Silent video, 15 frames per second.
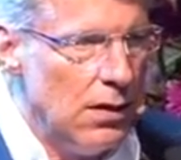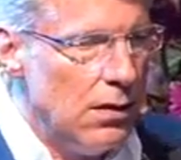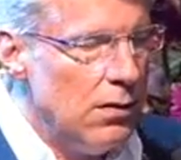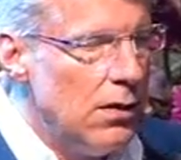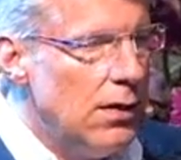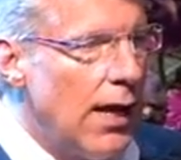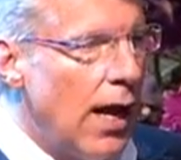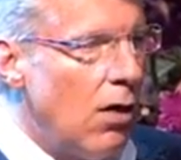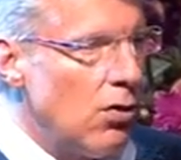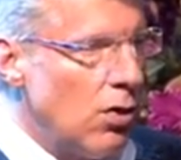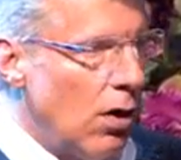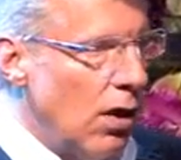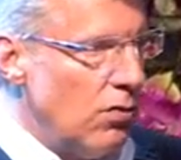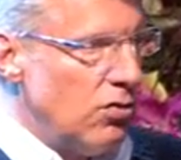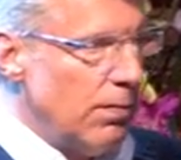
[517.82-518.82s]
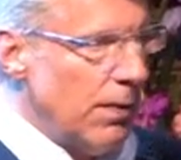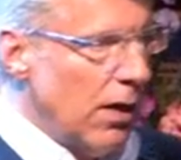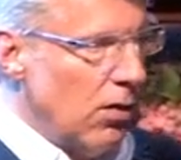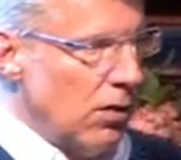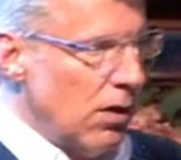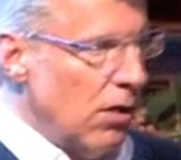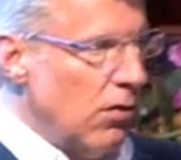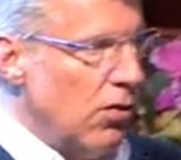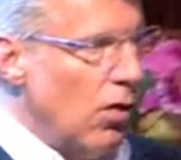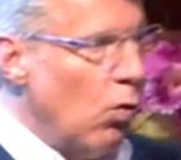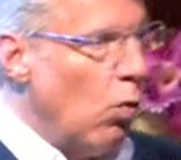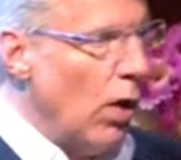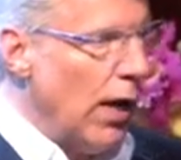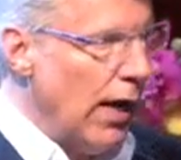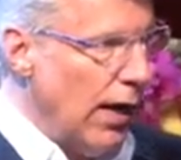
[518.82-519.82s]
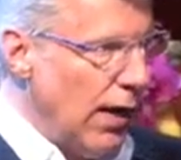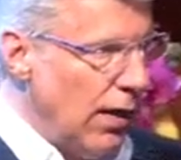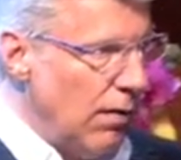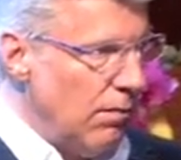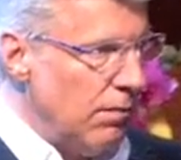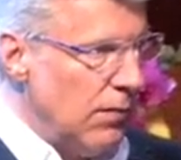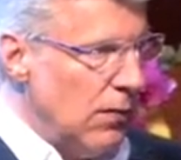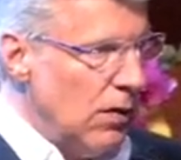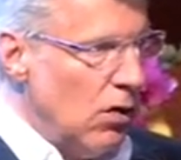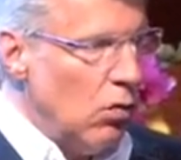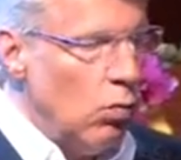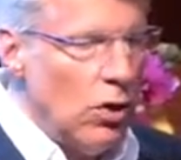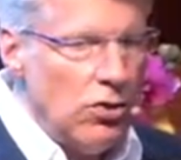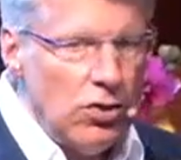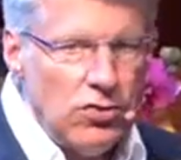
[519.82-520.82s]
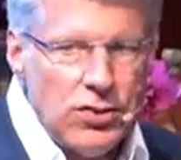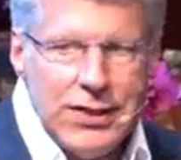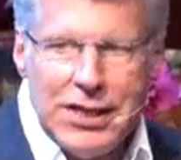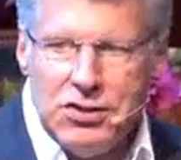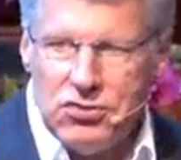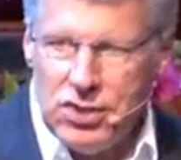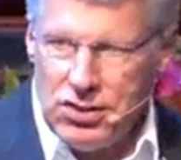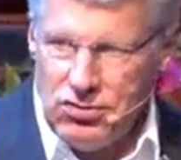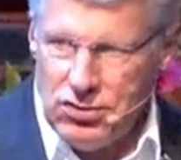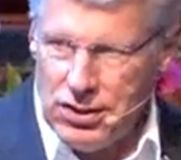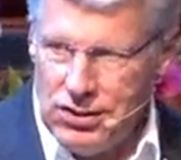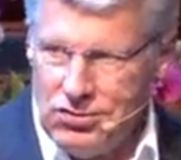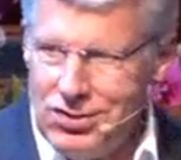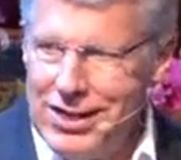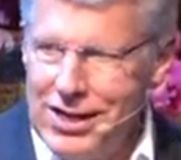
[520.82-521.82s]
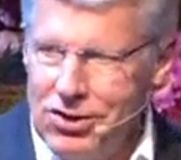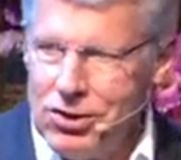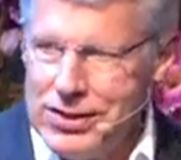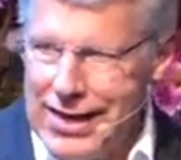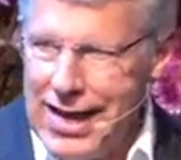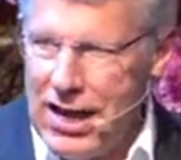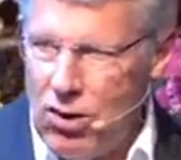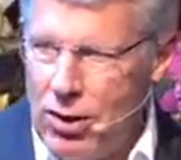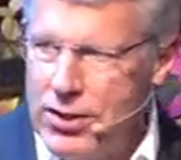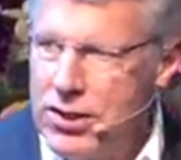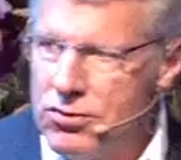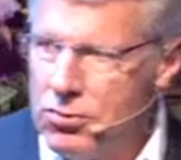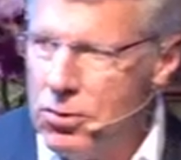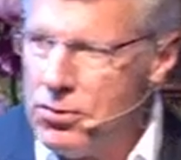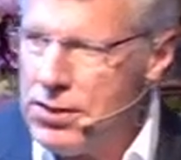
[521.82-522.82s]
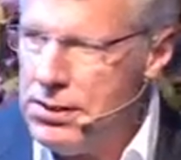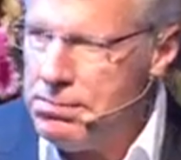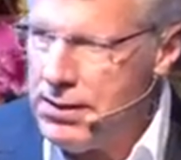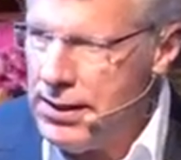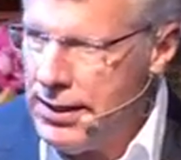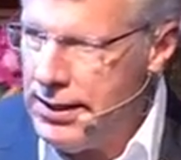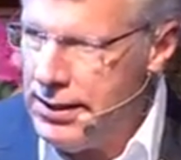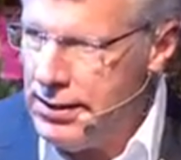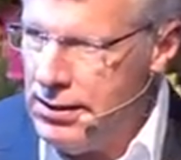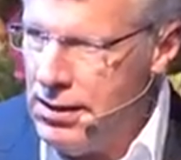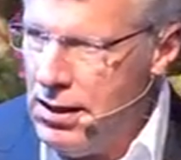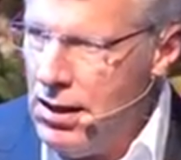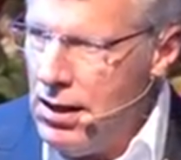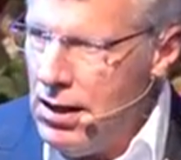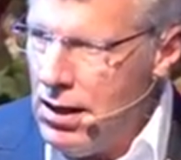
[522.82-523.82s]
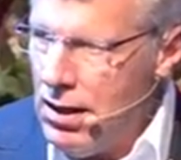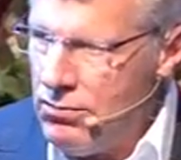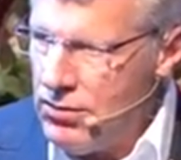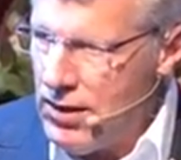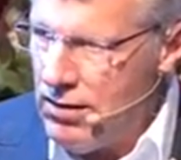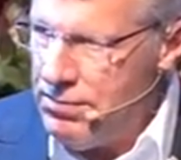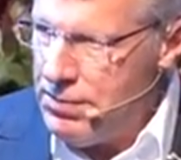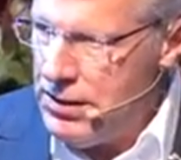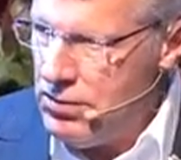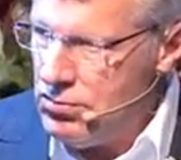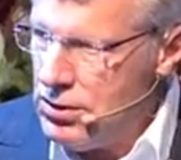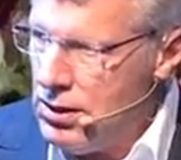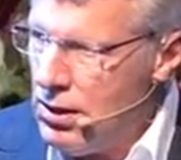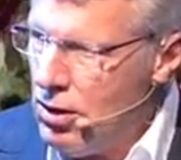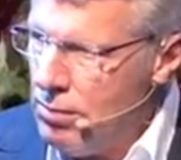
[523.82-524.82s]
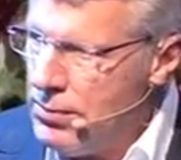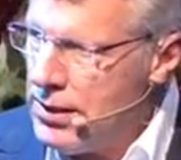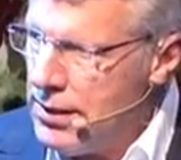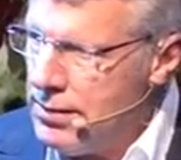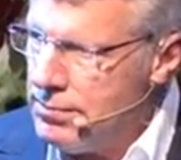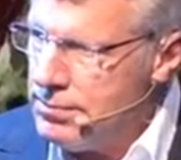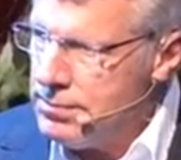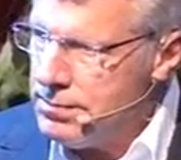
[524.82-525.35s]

The Tao talks about the way, which is an existence here and now on this earthly plane of love, peace, and harmony.